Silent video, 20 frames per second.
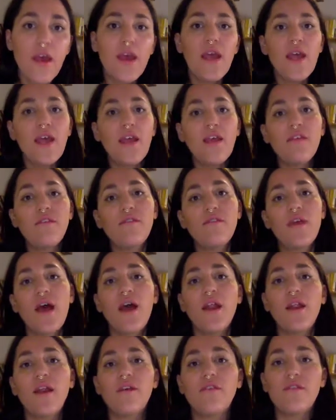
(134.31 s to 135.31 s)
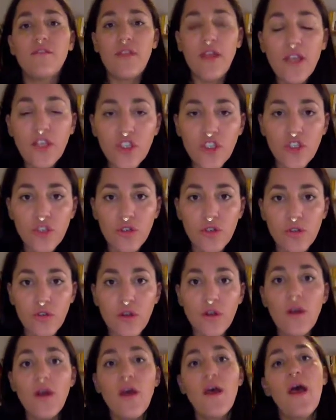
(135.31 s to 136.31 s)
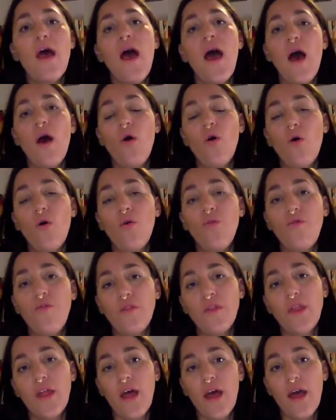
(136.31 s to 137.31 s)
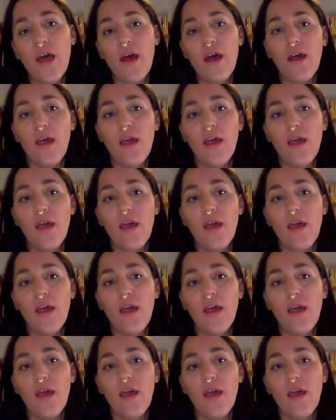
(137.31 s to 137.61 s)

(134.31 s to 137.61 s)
is an extension of the